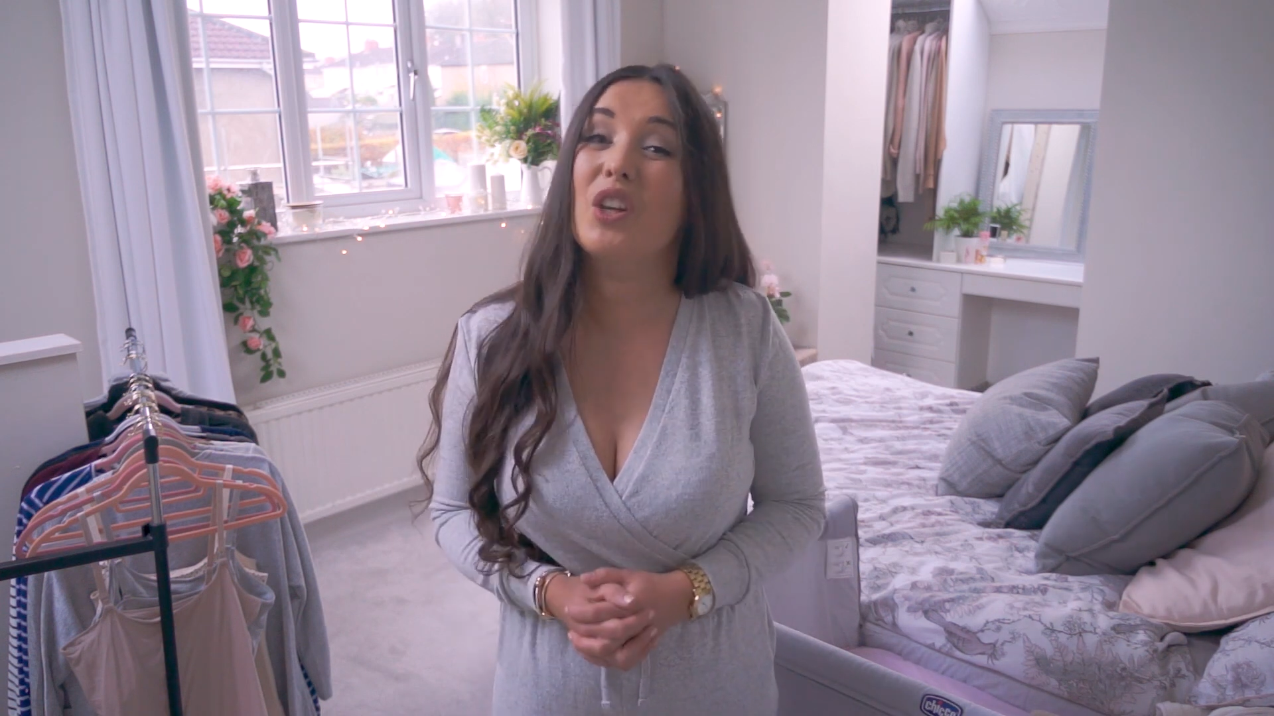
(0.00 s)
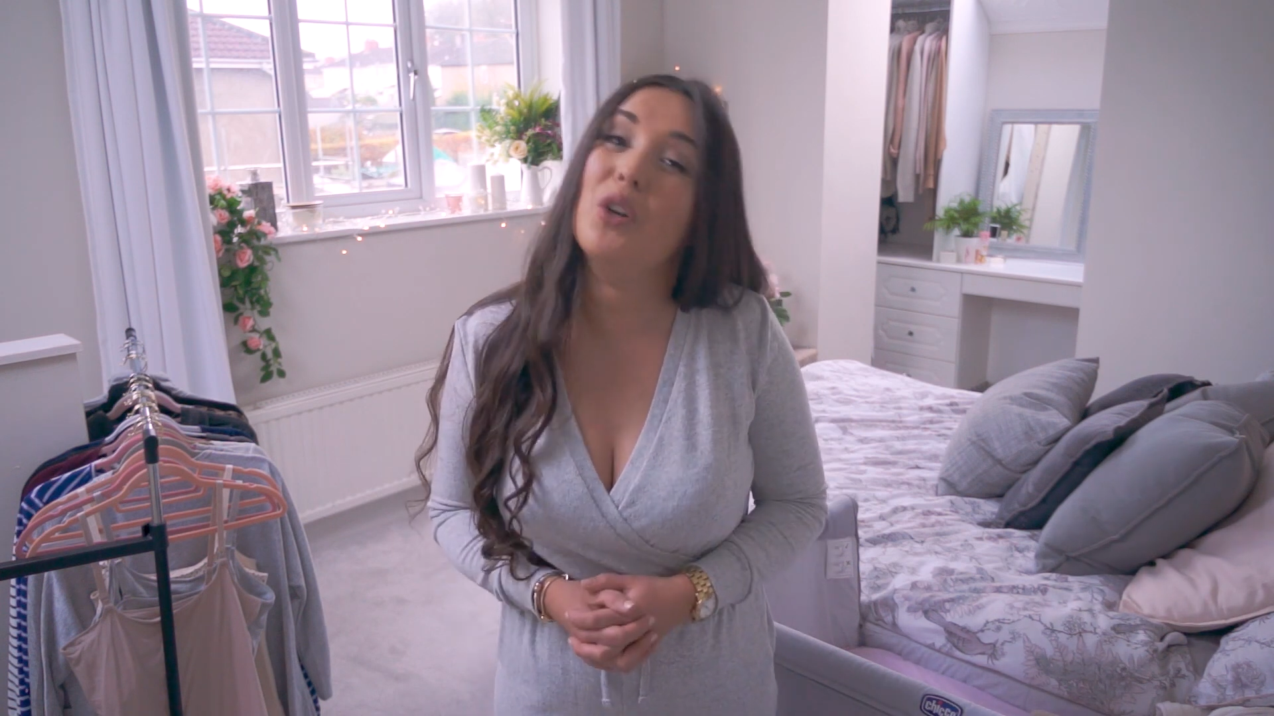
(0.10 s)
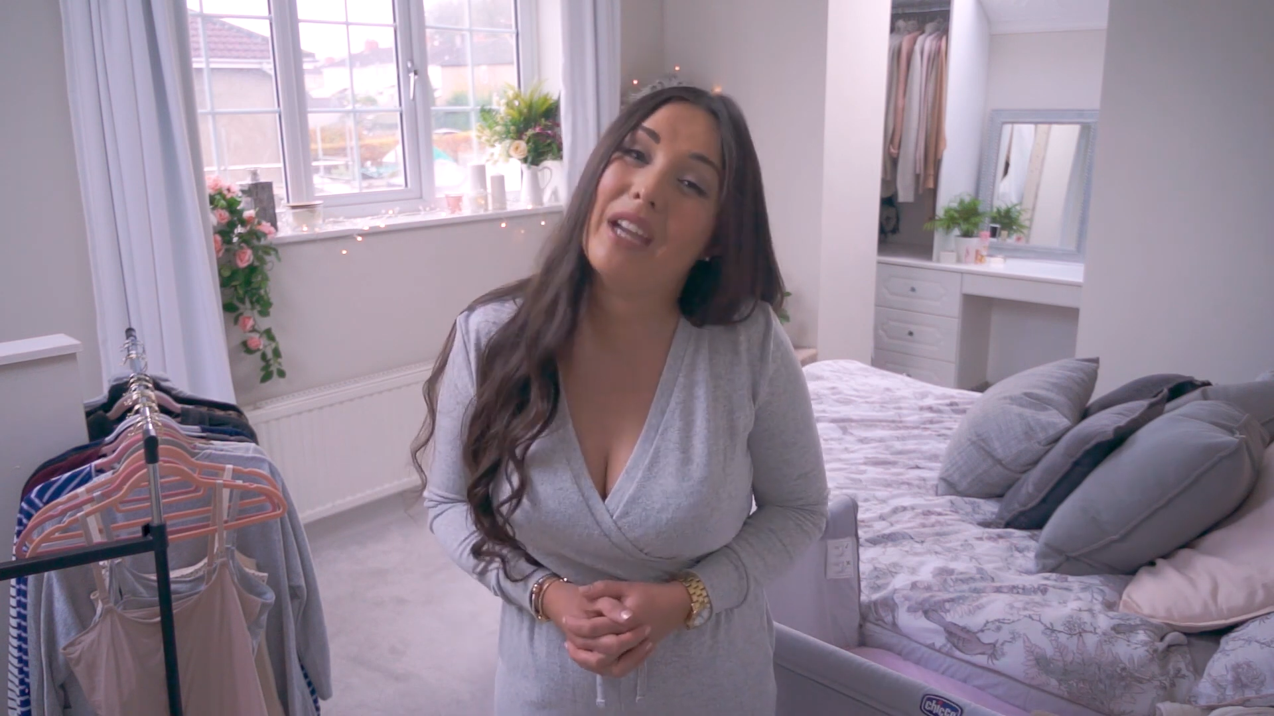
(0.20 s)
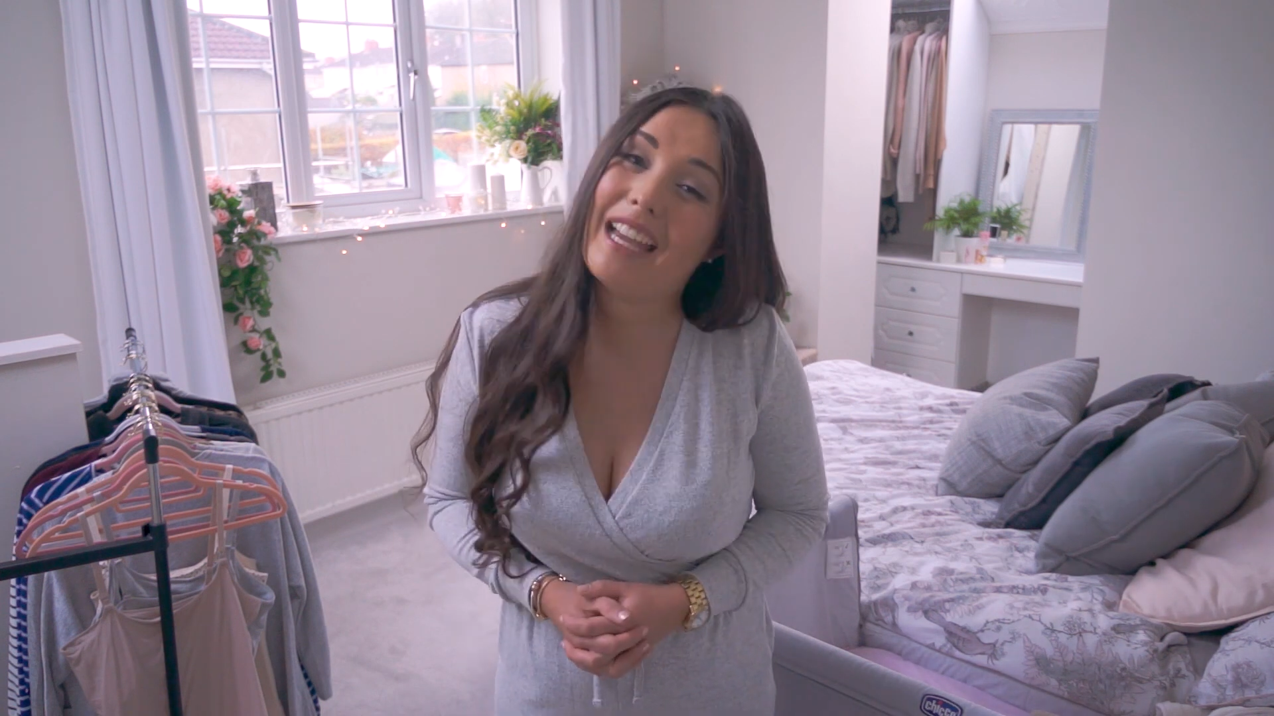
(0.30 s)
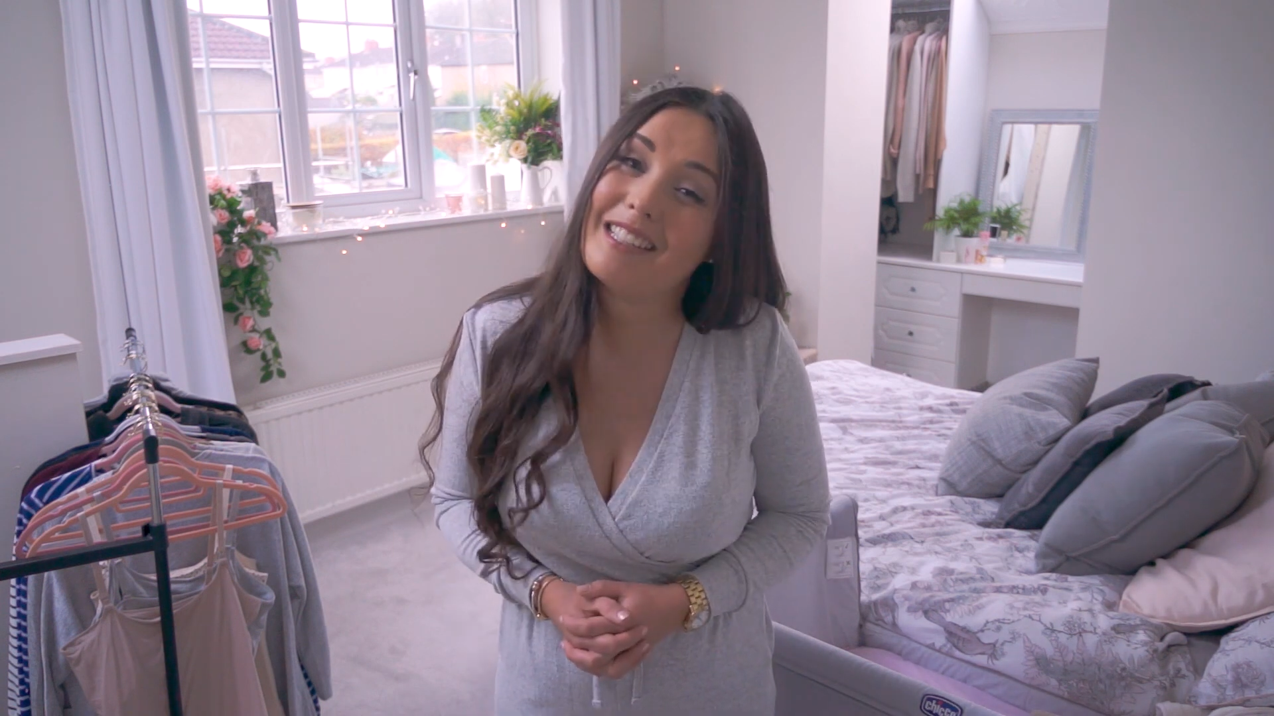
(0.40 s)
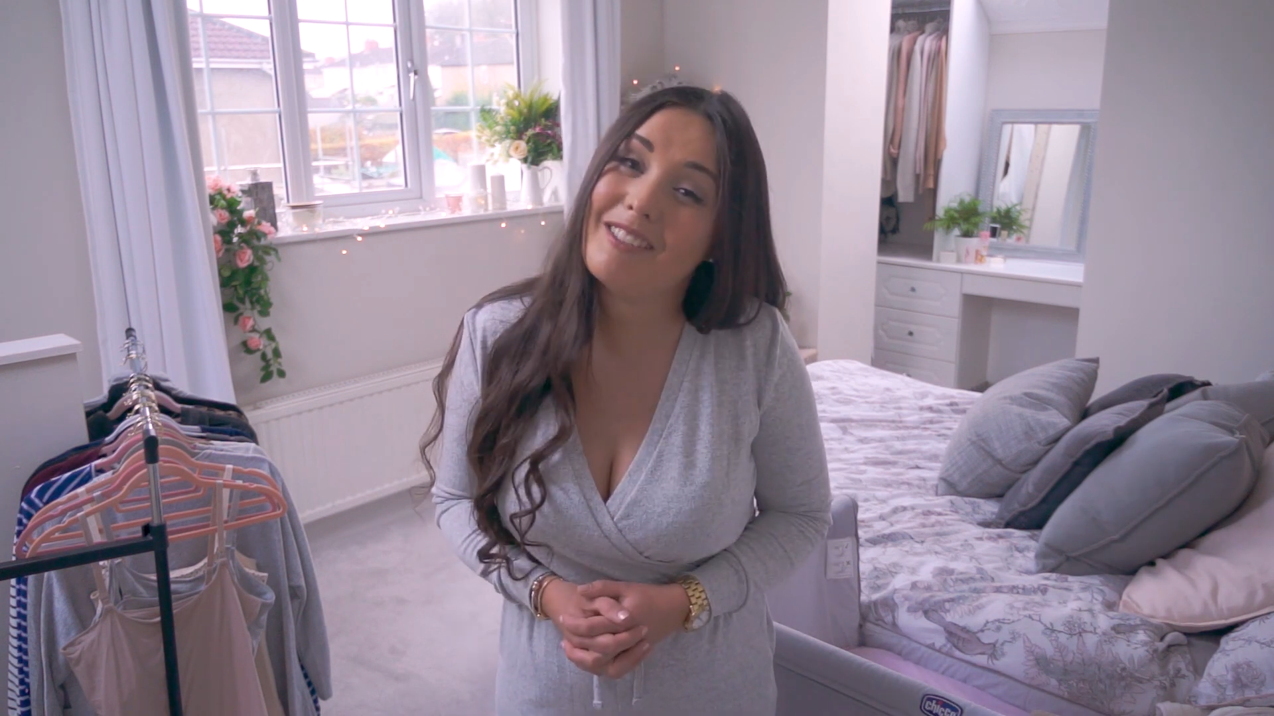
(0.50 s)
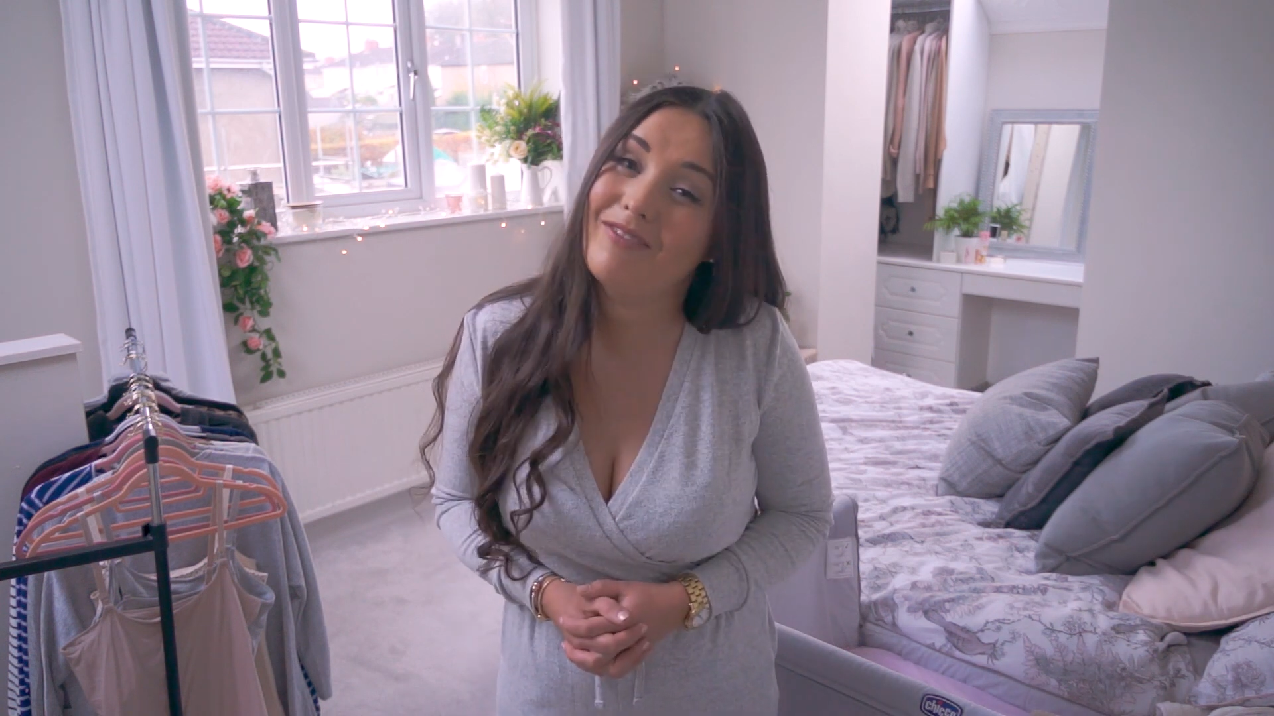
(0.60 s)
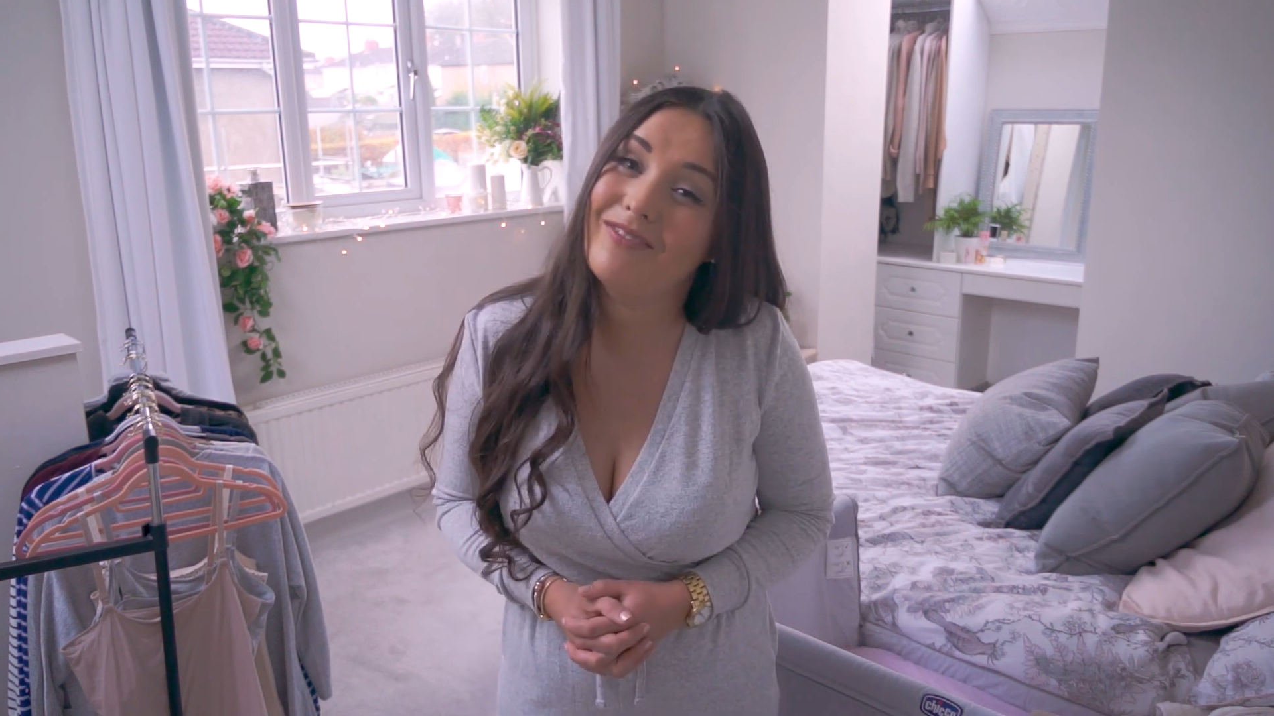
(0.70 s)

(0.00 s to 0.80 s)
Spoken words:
who cares?